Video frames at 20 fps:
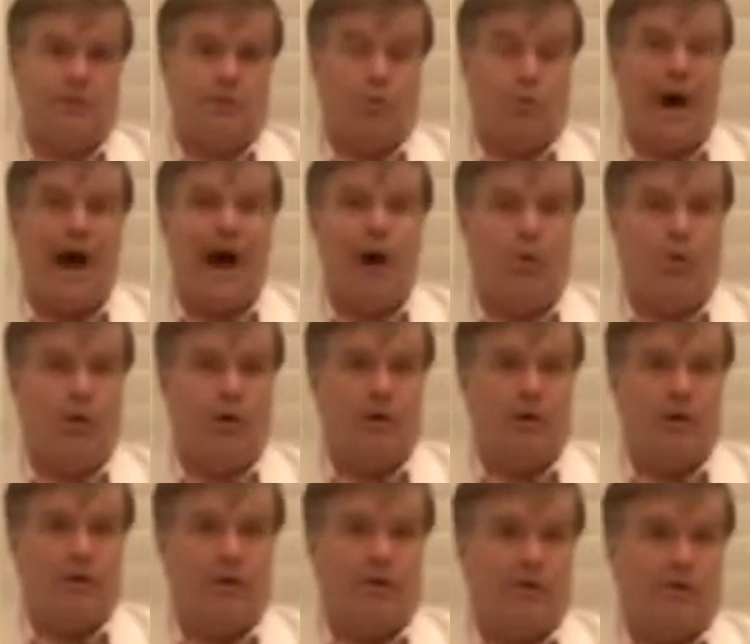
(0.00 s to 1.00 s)
Wow!
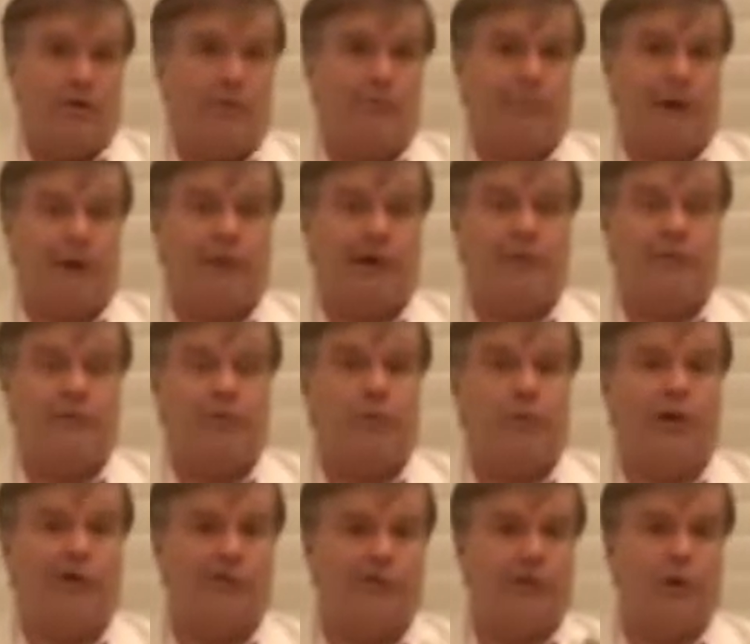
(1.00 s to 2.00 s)
So it becomes
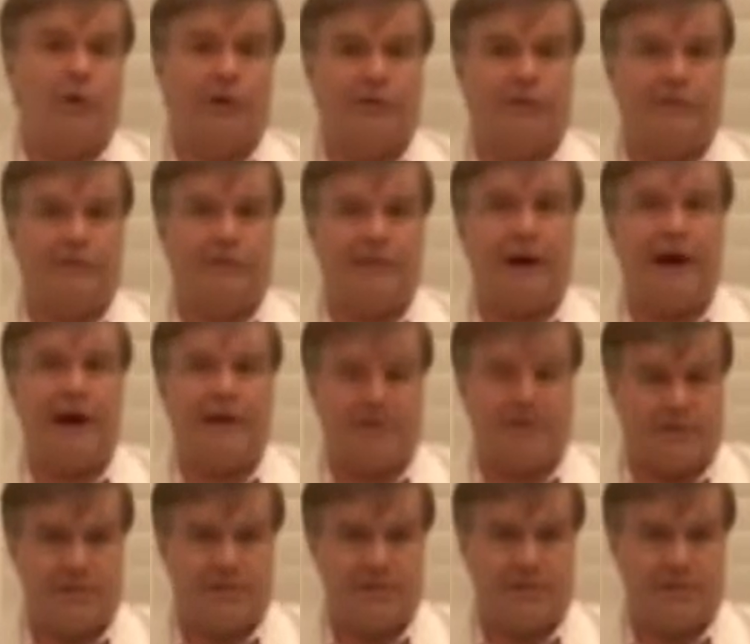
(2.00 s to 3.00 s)
1/4 of the
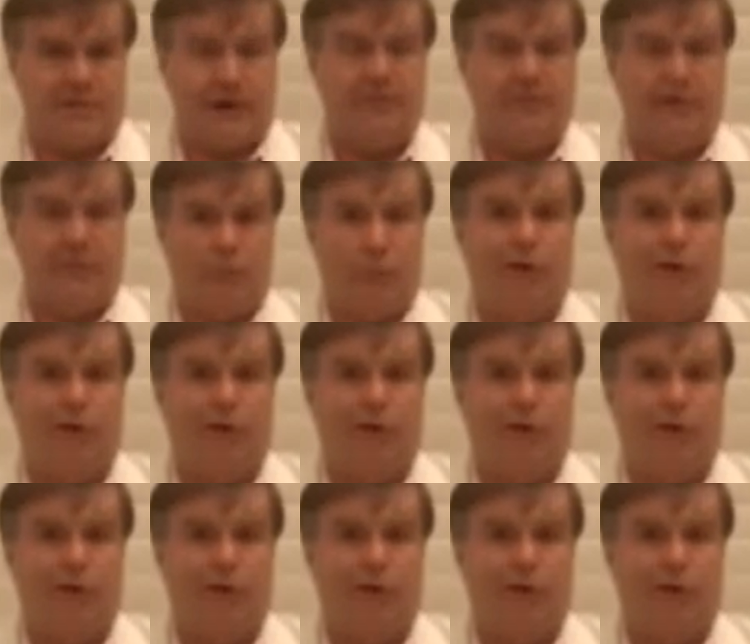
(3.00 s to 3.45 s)
price. I mean,